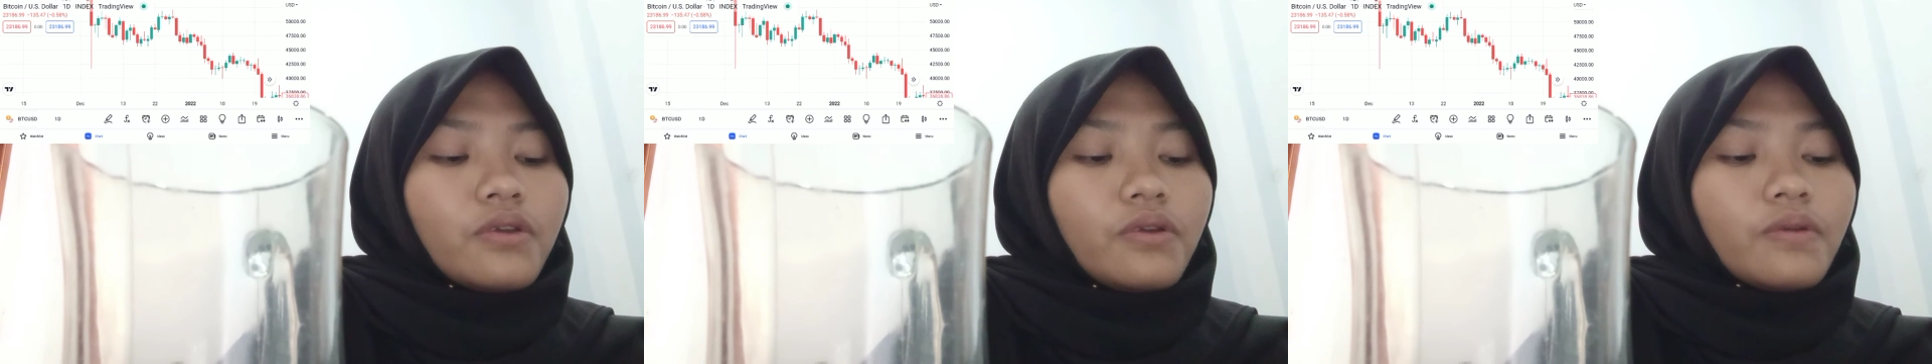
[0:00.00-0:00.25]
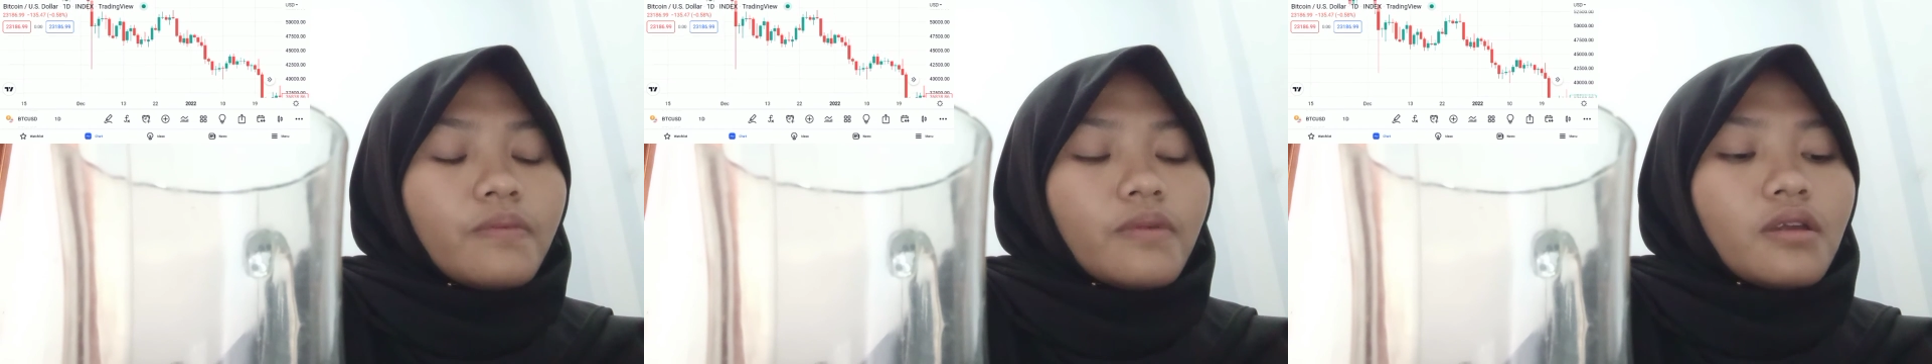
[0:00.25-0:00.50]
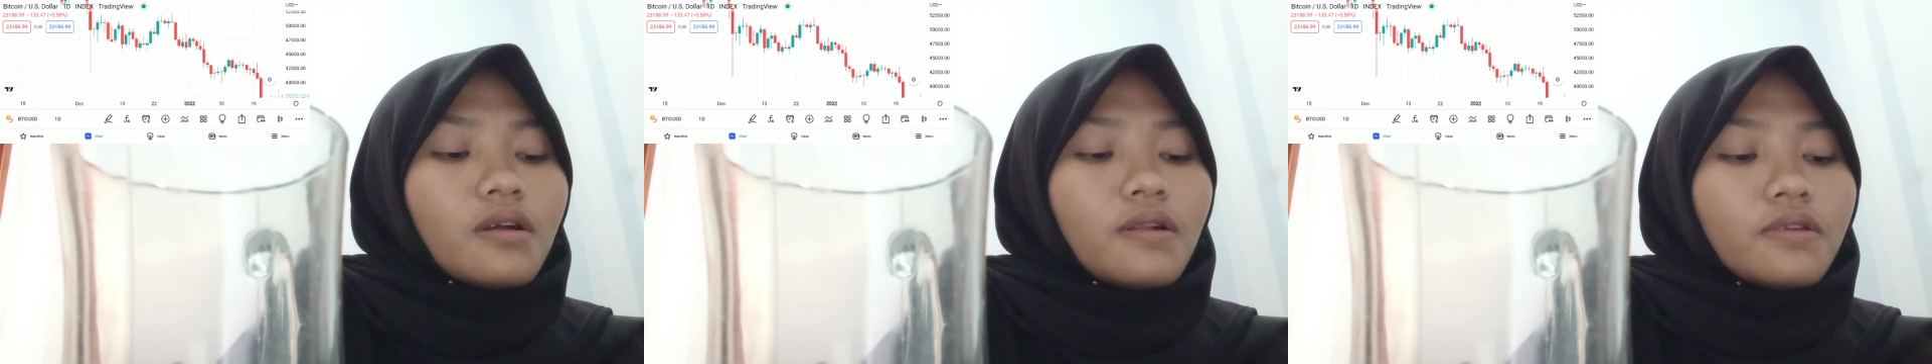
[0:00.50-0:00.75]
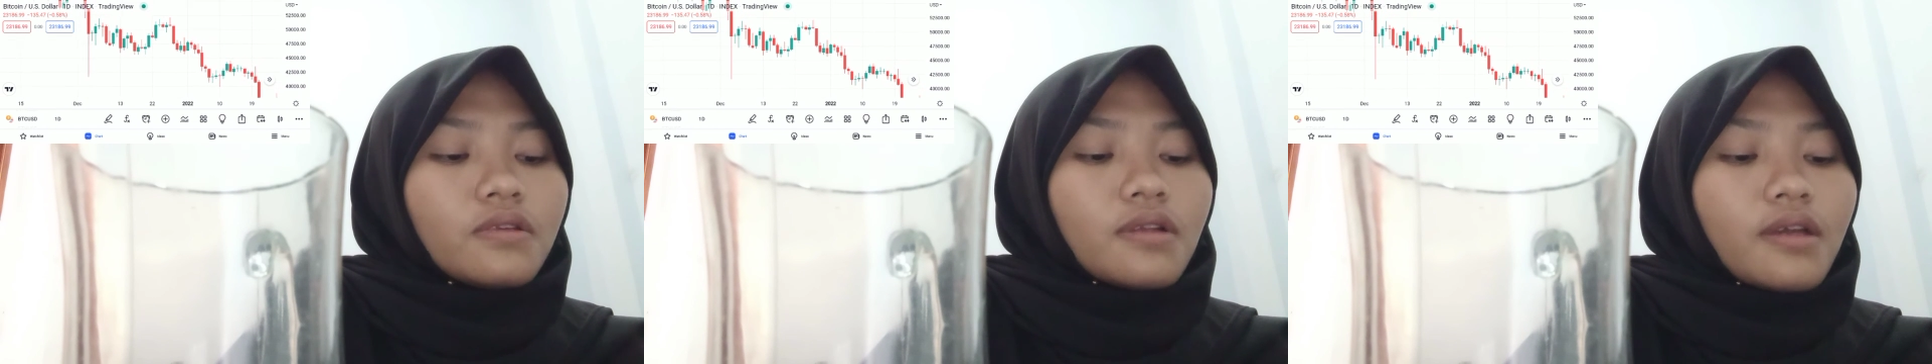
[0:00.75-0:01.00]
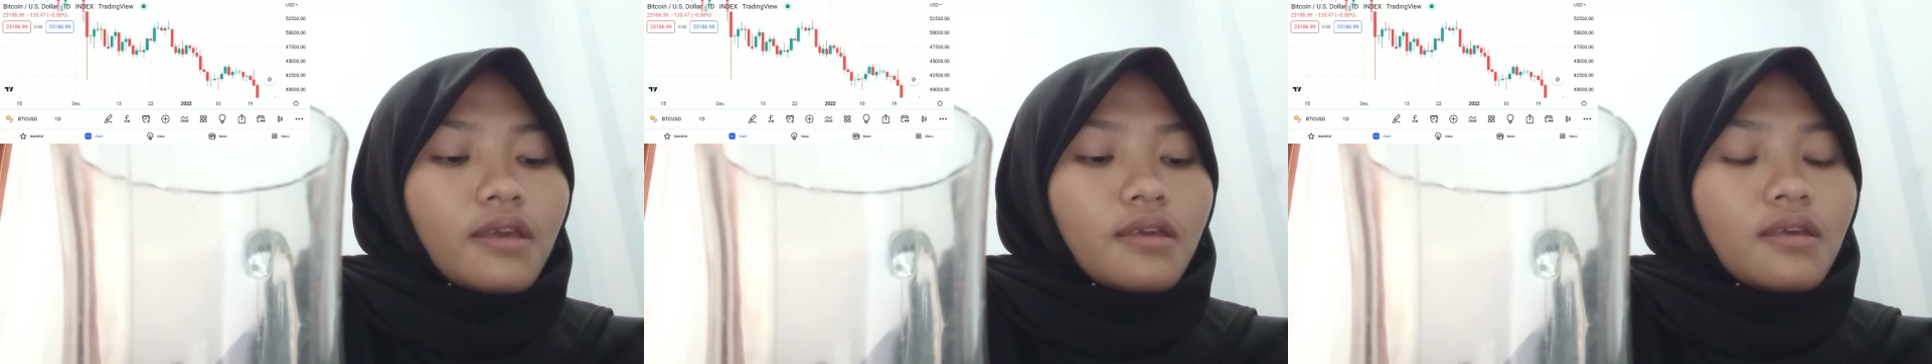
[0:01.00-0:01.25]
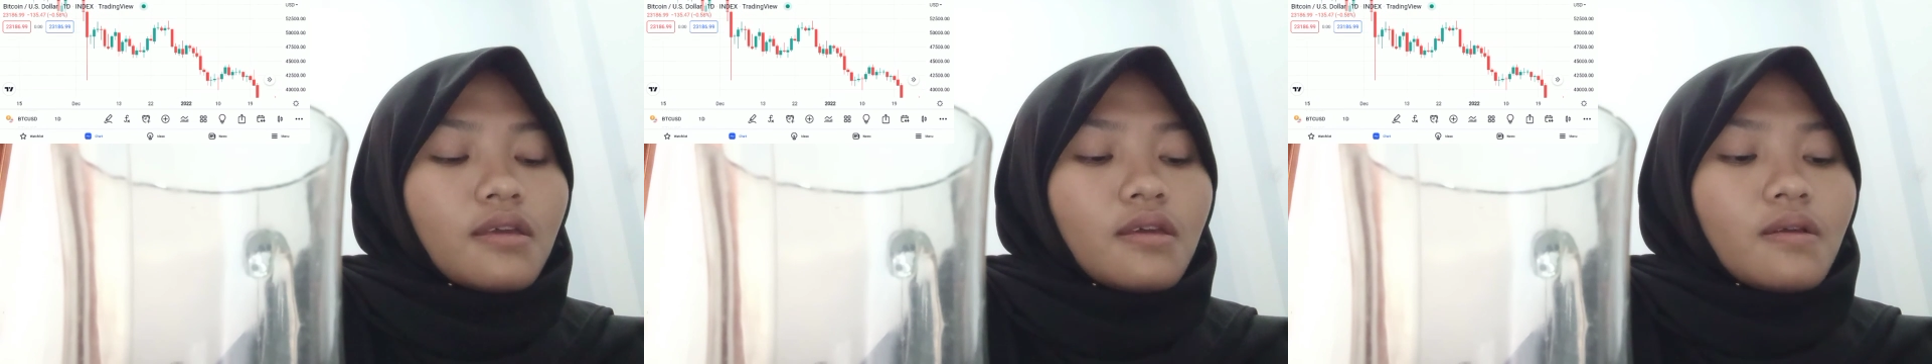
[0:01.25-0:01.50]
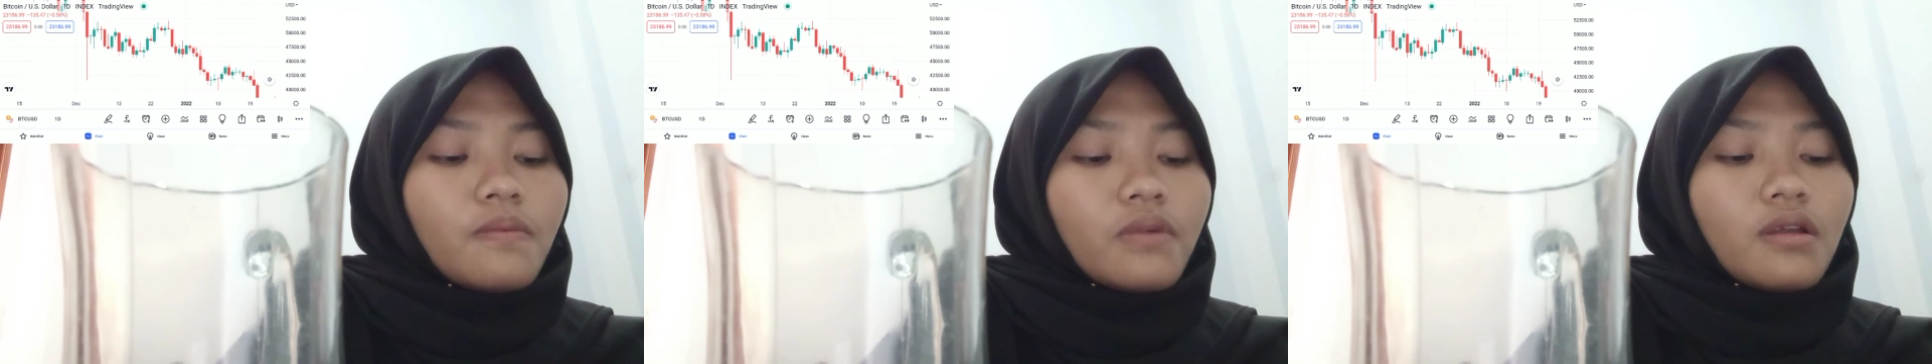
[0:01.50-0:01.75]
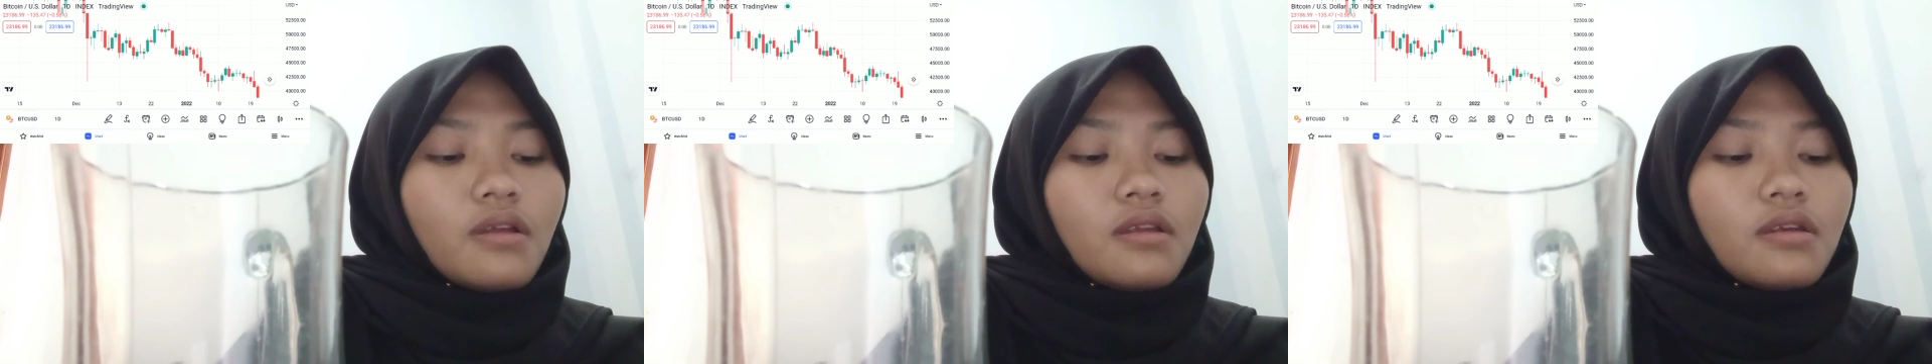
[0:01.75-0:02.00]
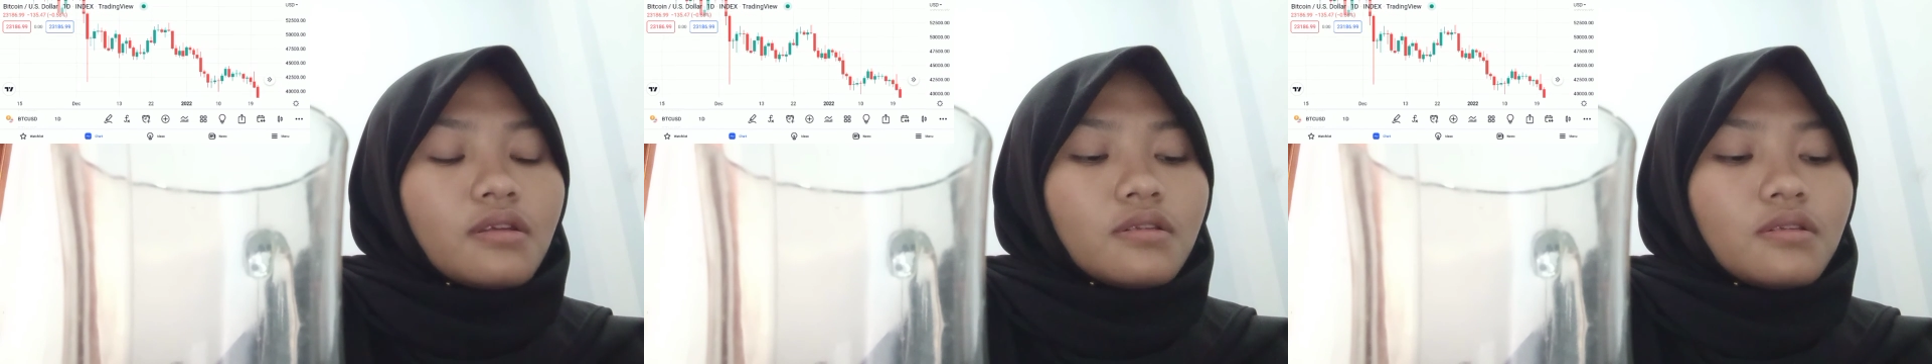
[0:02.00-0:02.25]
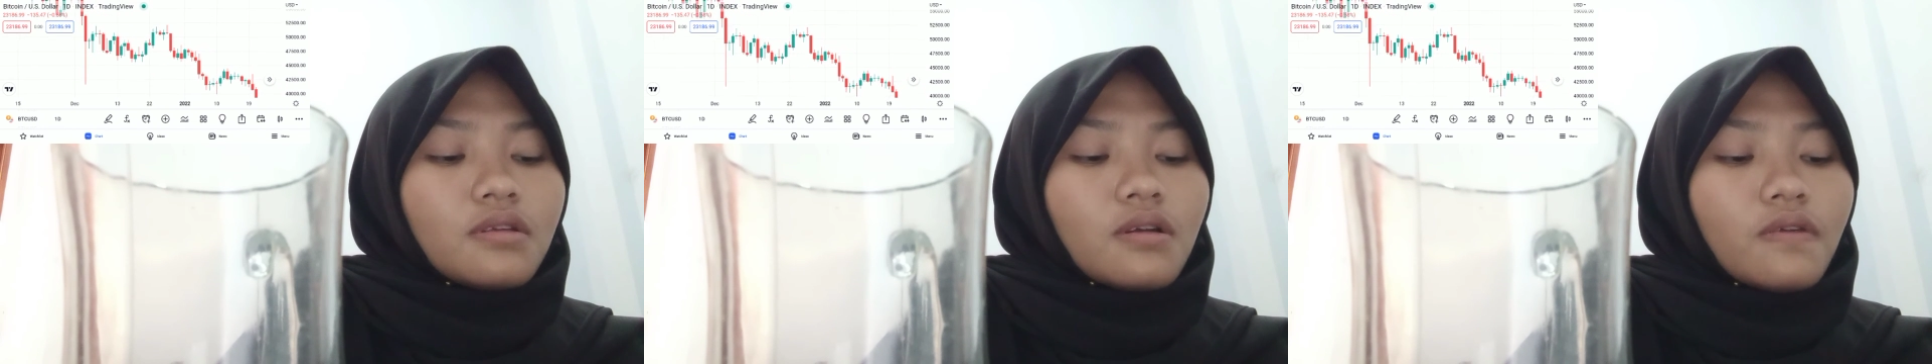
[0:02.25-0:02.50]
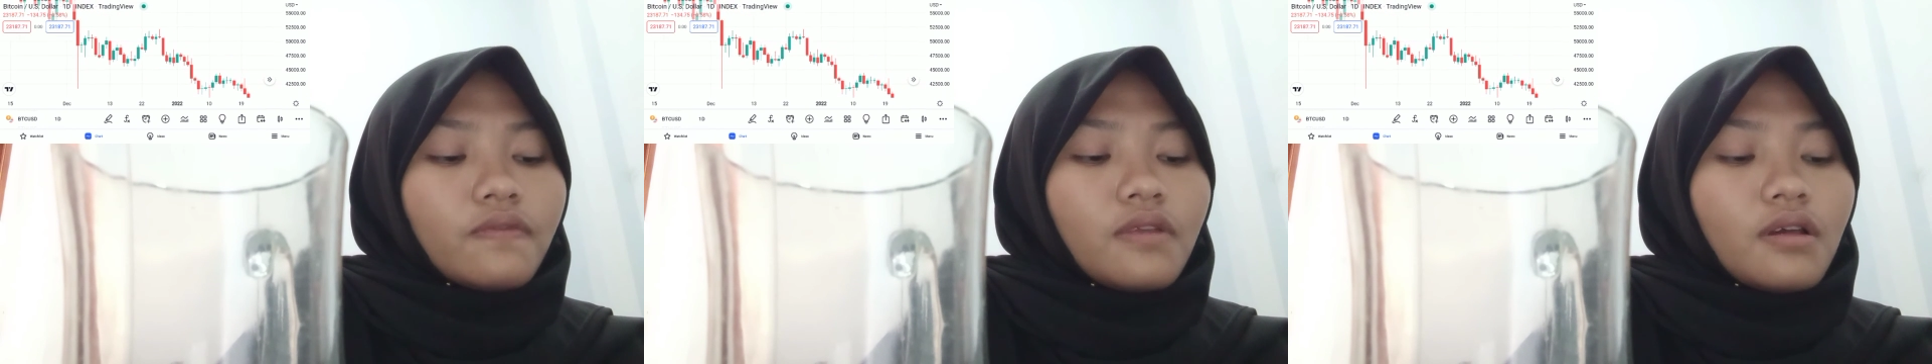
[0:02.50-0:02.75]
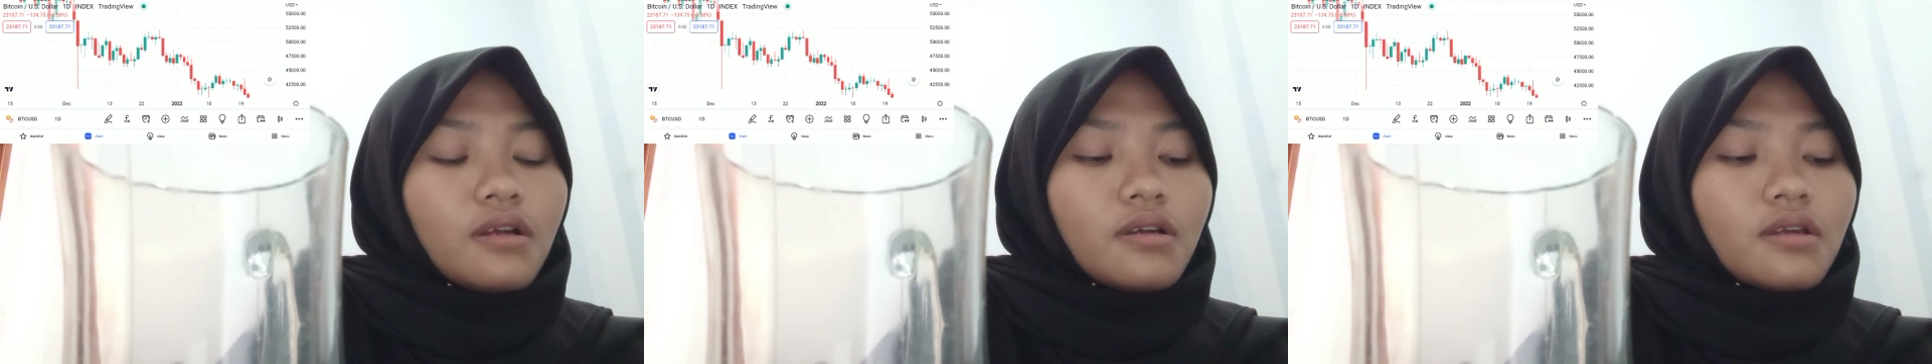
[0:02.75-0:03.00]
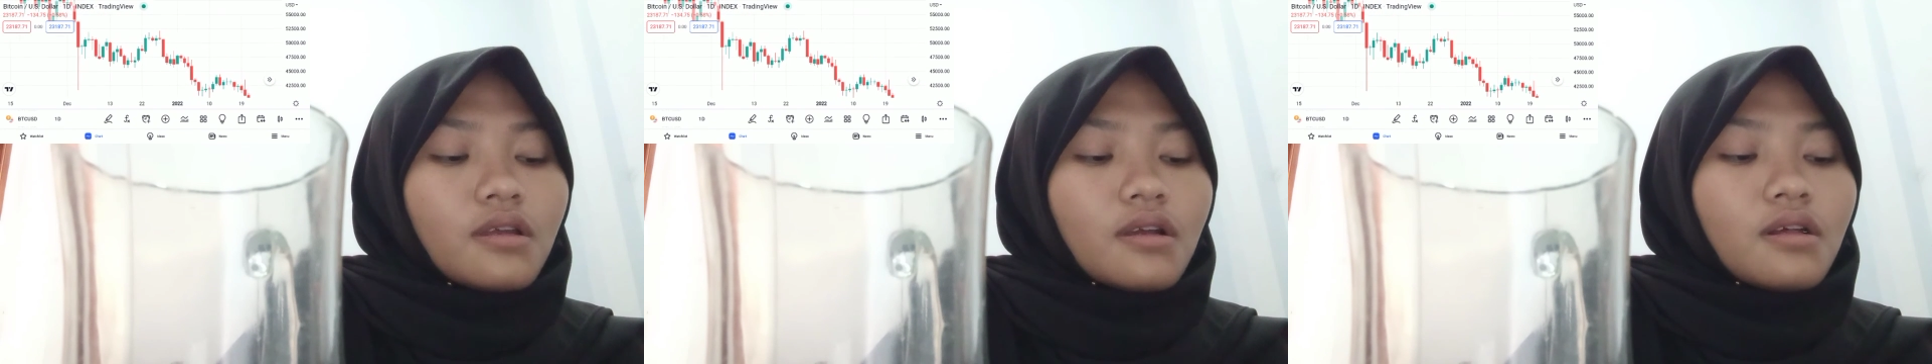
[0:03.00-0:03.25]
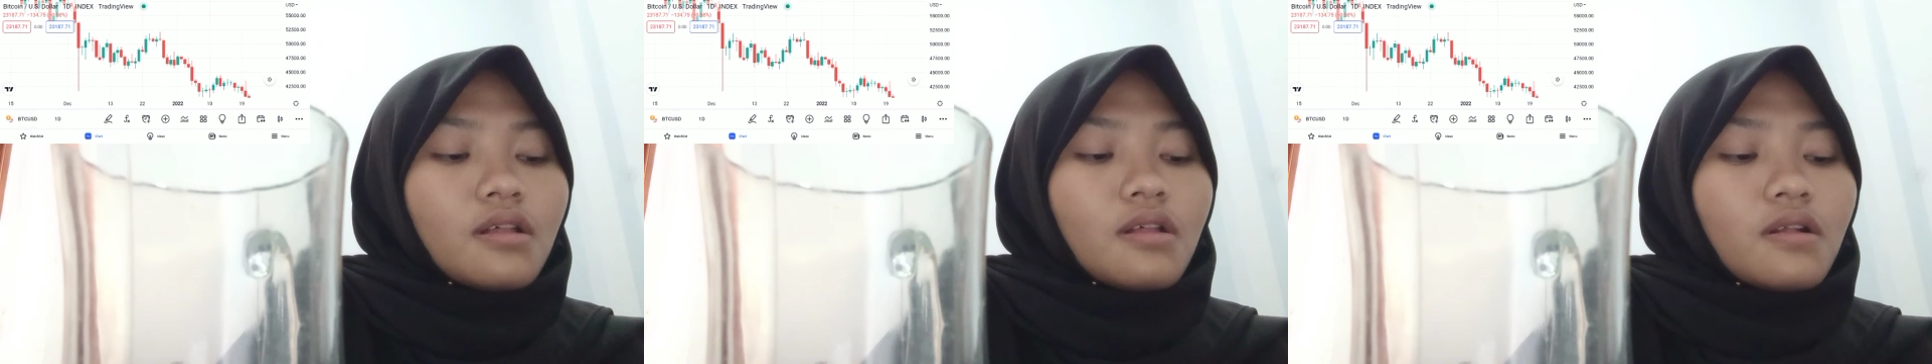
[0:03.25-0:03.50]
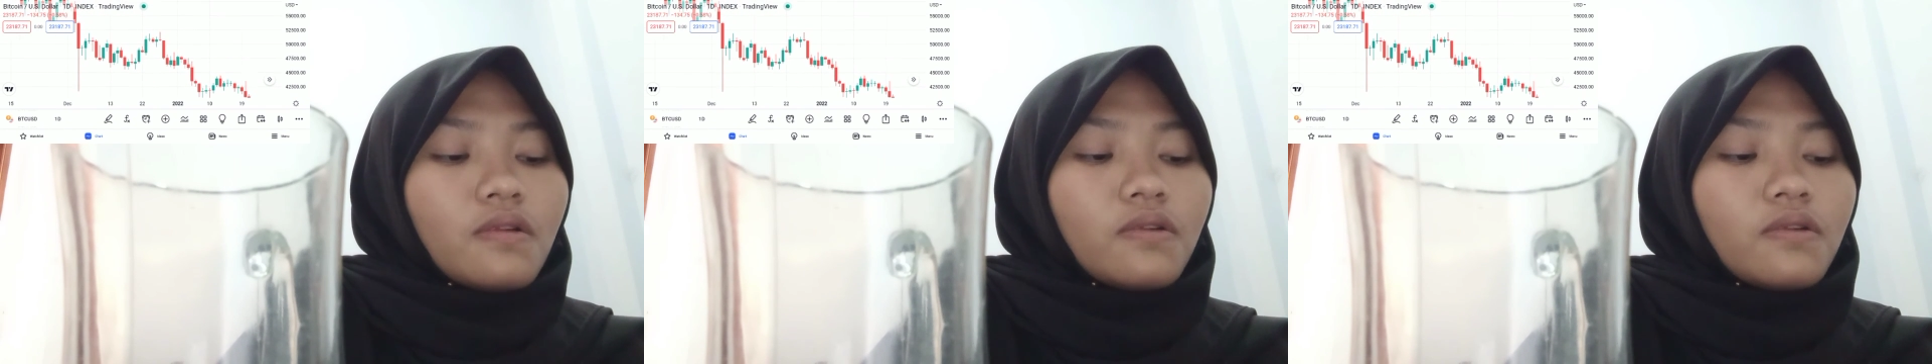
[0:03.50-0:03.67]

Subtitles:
You may also like Miners of Narnia